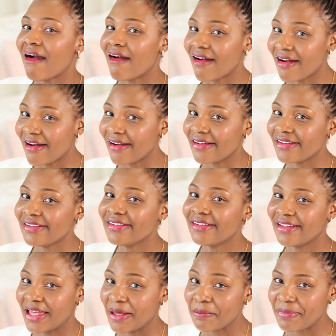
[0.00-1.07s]
I
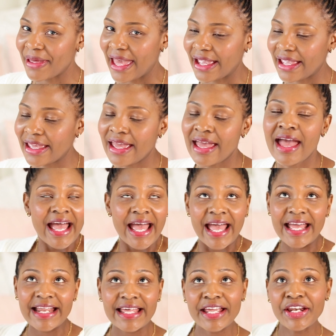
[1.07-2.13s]
am back.
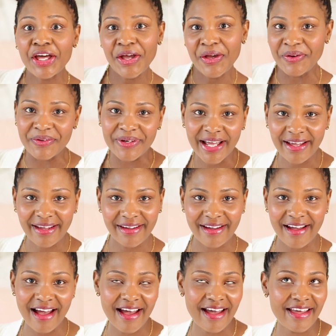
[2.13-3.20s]
And I know
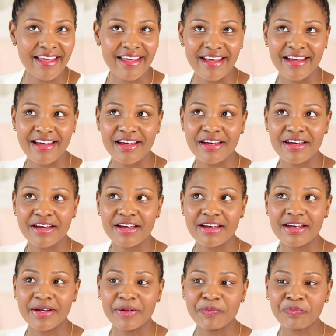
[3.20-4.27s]

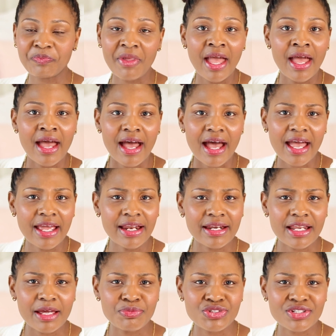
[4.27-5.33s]
I ended
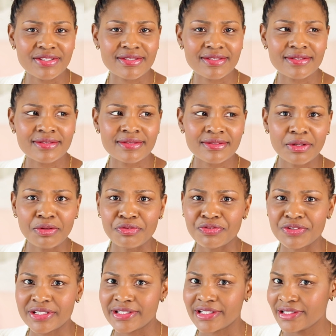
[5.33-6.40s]
up just sort
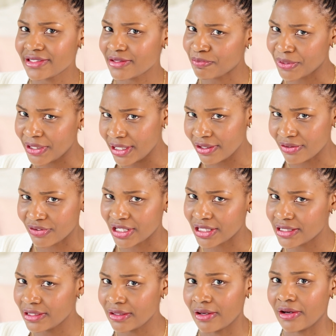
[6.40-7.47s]
of disappearing,
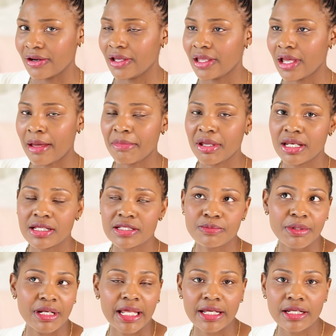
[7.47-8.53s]
didn't I? I mean, it's
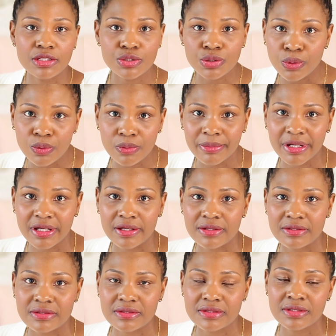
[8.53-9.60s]
been like 2
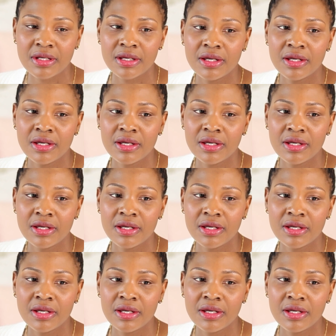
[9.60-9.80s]
months,